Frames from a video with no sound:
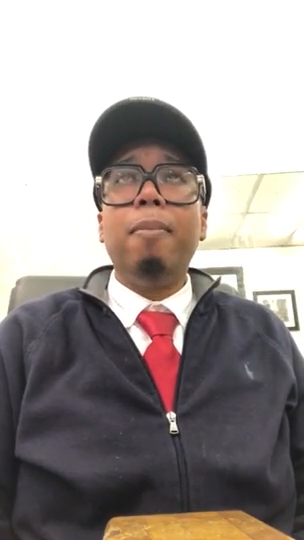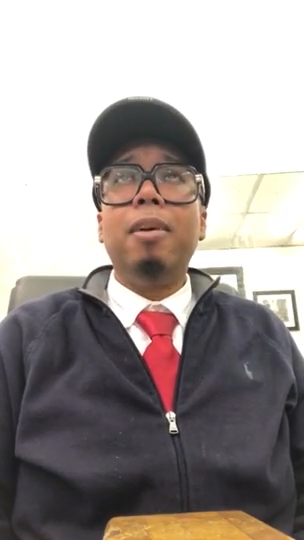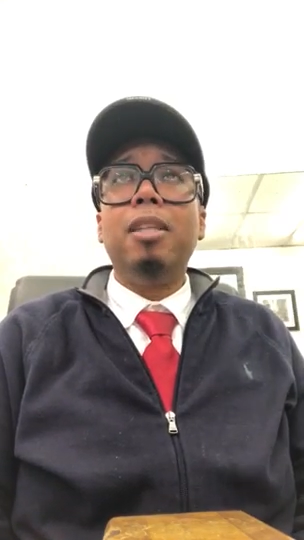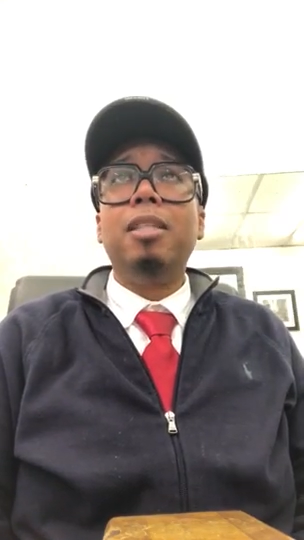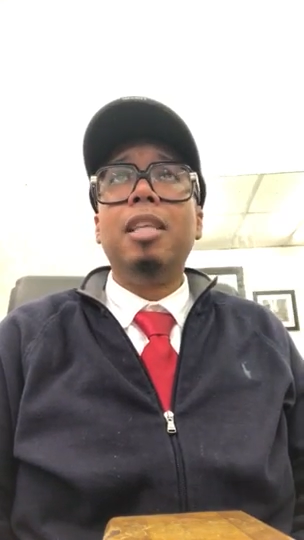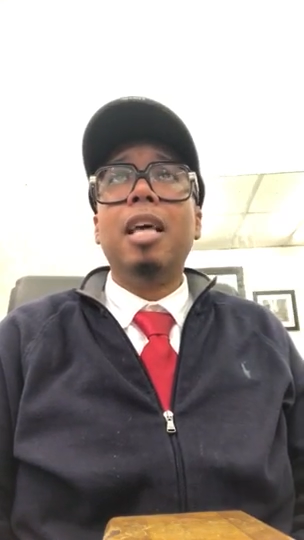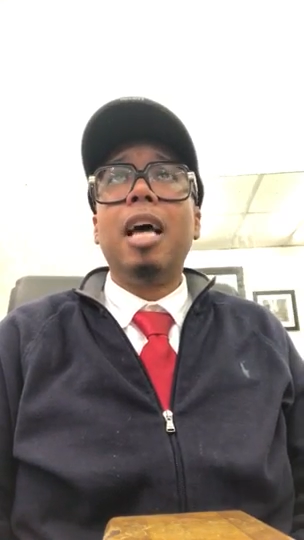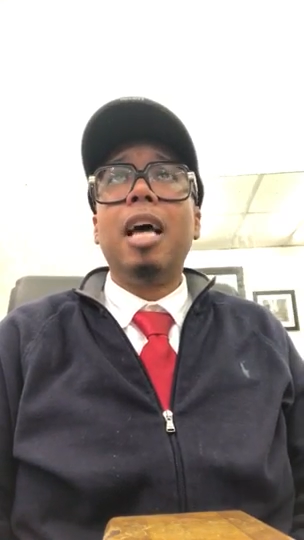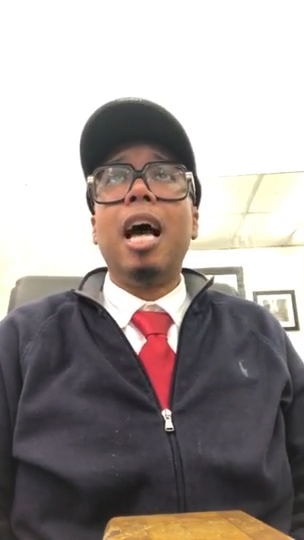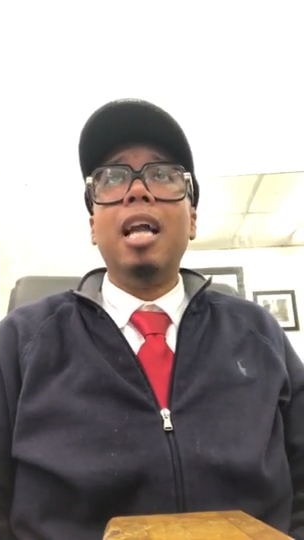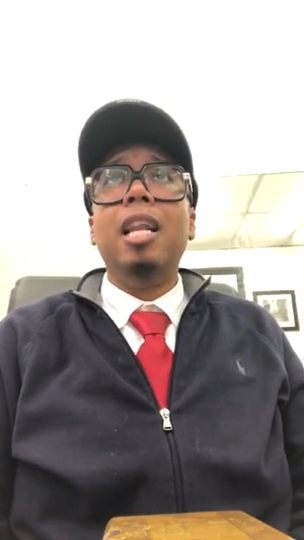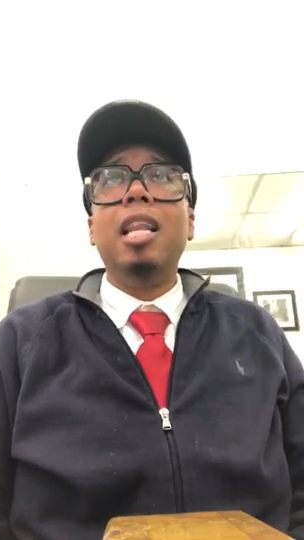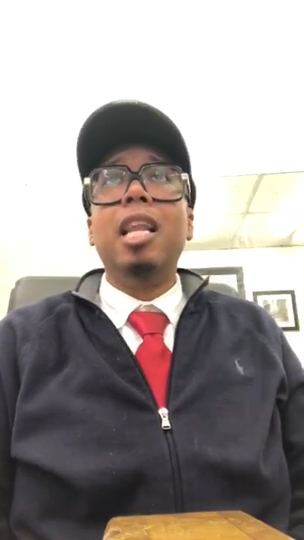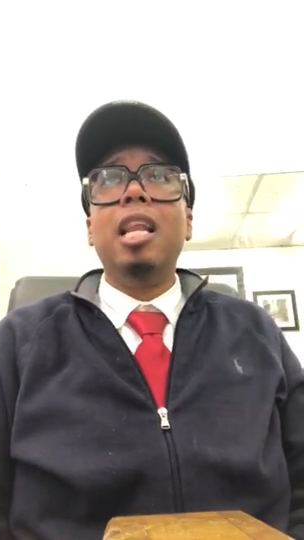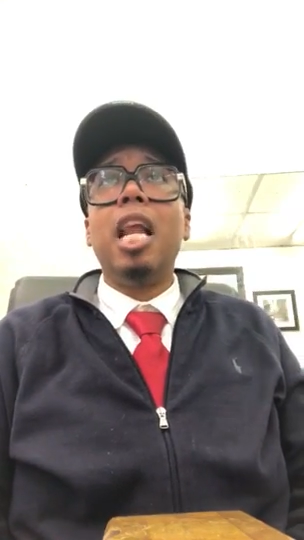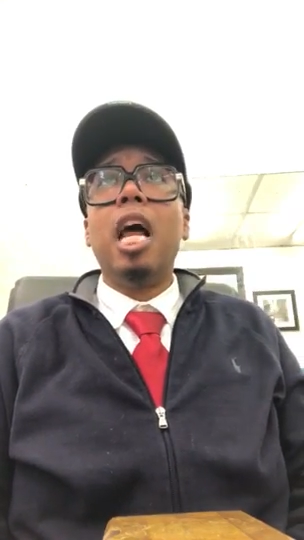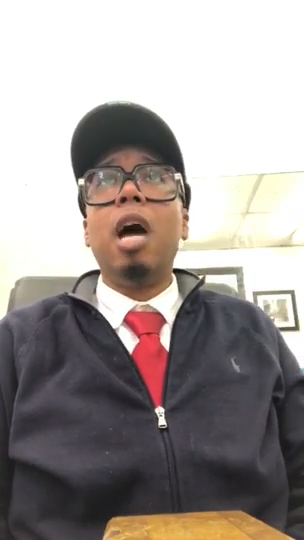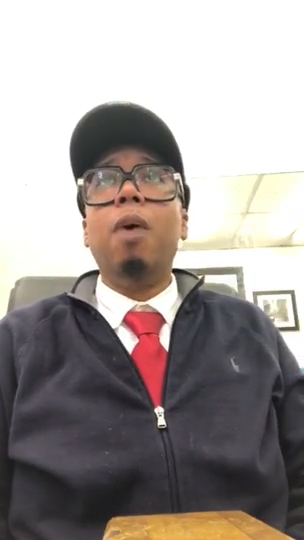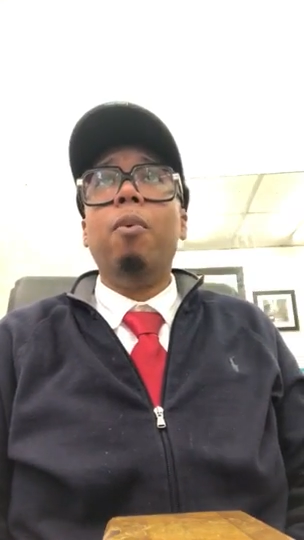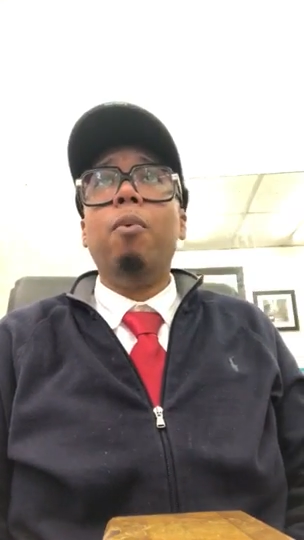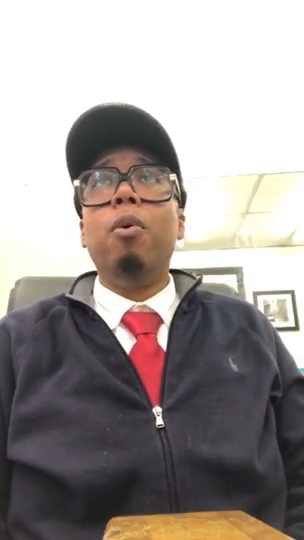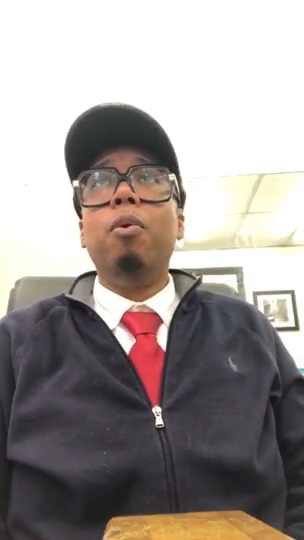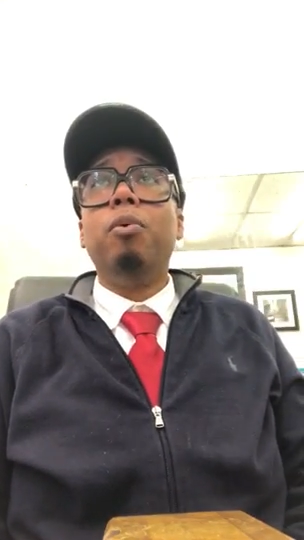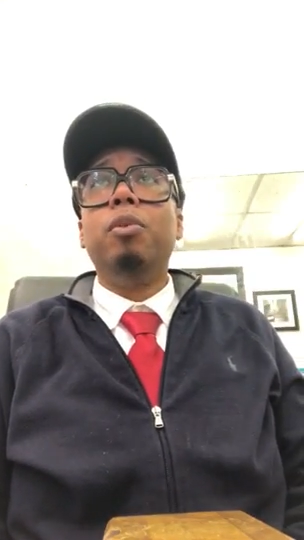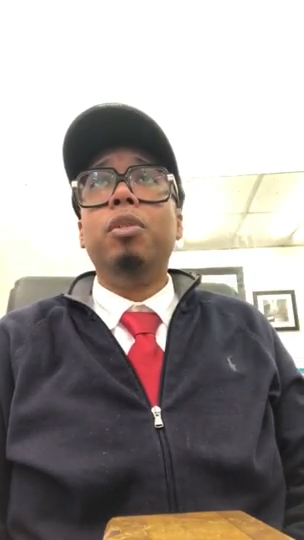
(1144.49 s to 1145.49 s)
I said I did
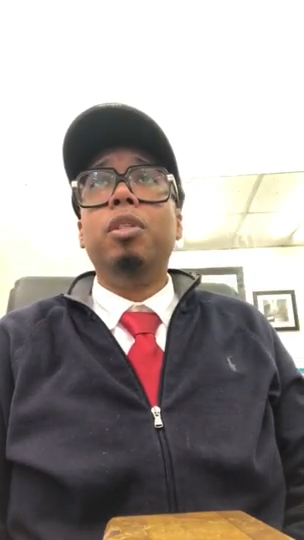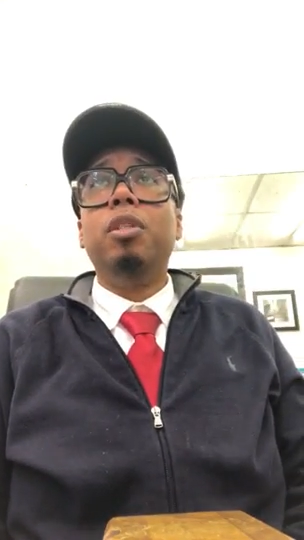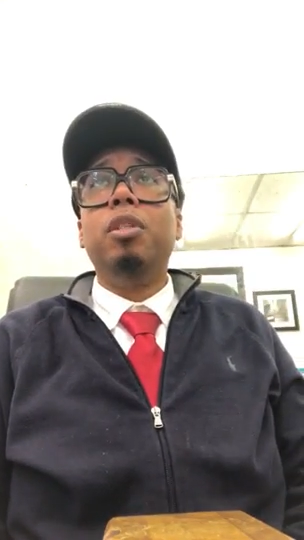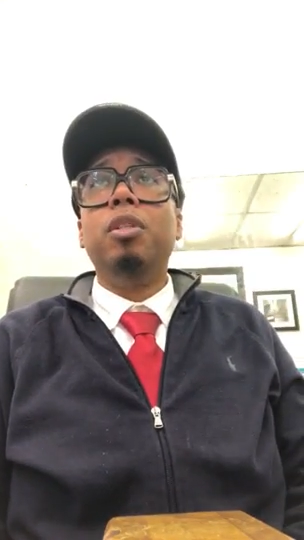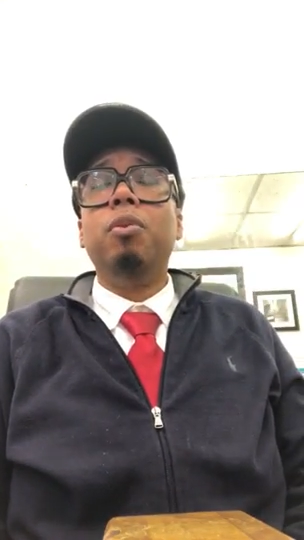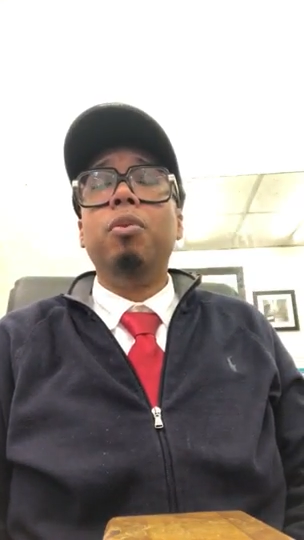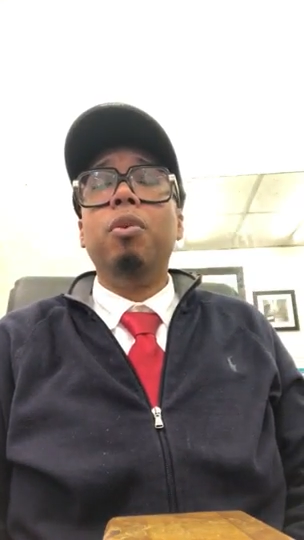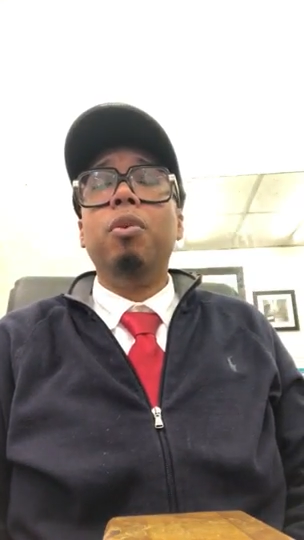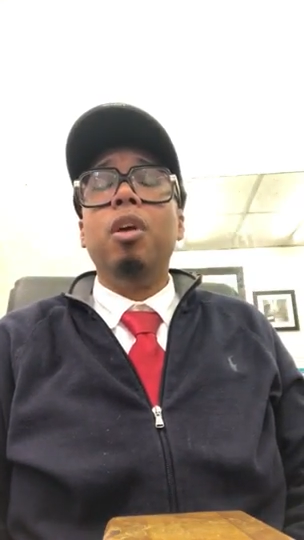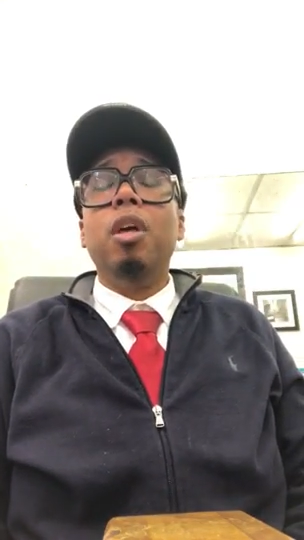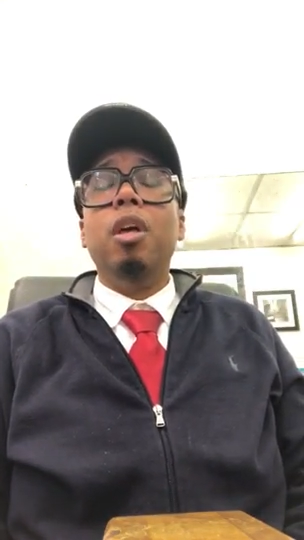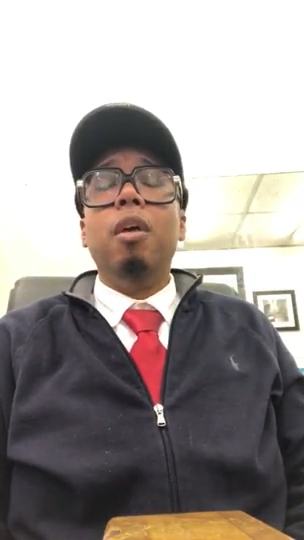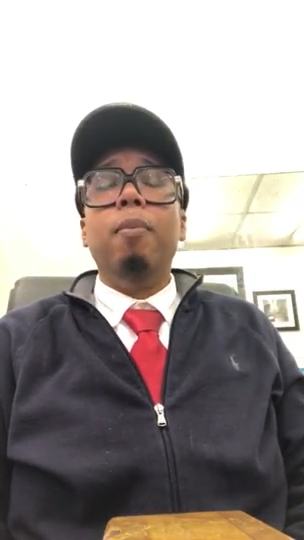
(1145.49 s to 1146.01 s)
not want to